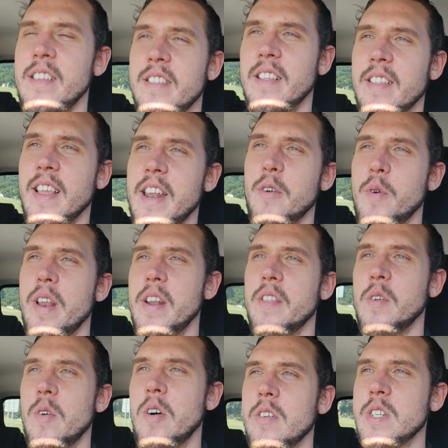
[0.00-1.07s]
the letter went in
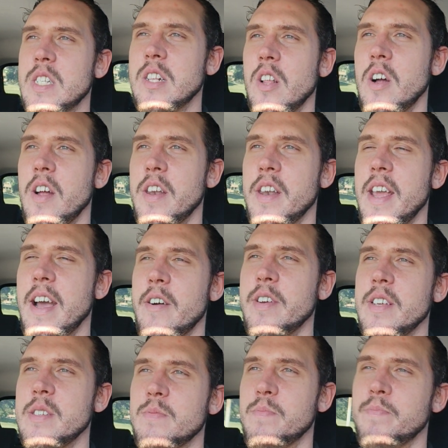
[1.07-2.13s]
the wrong slot, and now
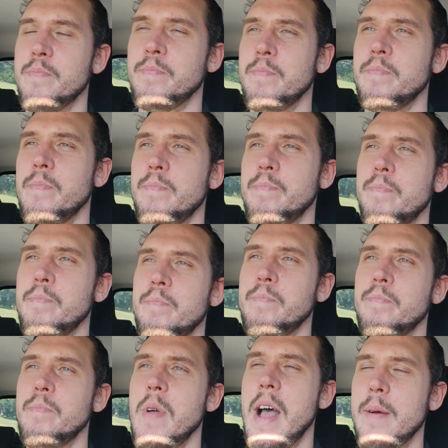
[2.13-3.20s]
he's
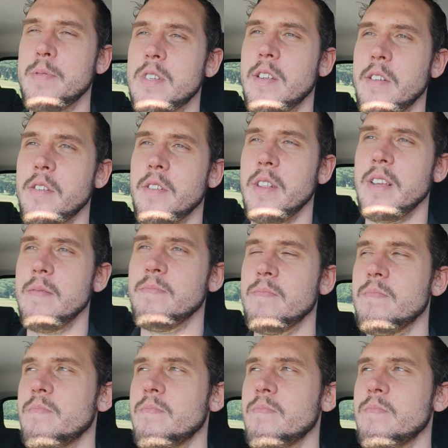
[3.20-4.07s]
absolutely